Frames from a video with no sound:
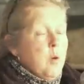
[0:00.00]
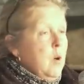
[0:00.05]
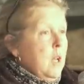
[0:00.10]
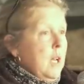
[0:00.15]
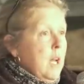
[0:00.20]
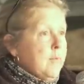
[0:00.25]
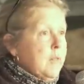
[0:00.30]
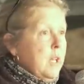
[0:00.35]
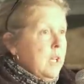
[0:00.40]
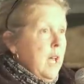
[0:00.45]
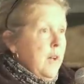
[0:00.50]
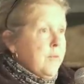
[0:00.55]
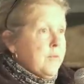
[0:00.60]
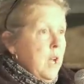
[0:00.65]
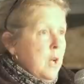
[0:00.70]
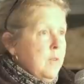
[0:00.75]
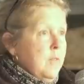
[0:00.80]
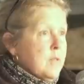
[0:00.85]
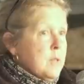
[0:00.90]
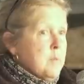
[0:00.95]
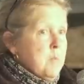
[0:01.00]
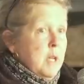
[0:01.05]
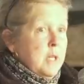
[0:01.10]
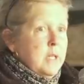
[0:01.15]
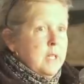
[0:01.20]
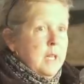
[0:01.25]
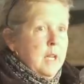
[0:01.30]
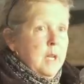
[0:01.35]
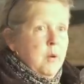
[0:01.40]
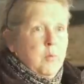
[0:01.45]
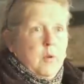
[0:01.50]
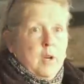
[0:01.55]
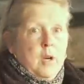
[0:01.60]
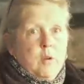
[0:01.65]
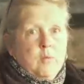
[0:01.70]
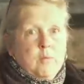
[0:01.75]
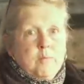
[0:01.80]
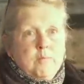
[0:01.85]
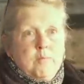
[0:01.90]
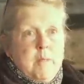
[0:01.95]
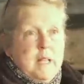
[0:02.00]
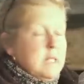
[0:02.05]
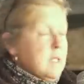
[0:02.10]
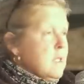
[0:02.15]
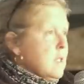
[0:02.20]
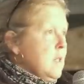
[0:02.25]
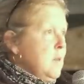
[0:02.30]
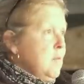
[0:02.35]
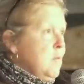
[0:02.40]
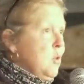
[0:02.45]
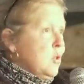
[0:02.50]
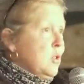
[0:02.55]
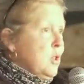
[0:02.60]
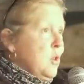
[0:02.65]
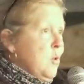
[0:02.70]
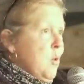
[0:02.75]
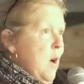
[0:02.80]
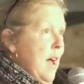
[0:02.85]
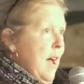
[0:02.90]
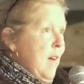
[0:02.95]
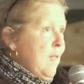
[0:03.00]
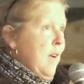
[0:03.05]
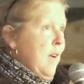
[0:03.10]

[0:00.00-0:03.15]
We'll have the leftovers Monday and we'll mince them or do whatever.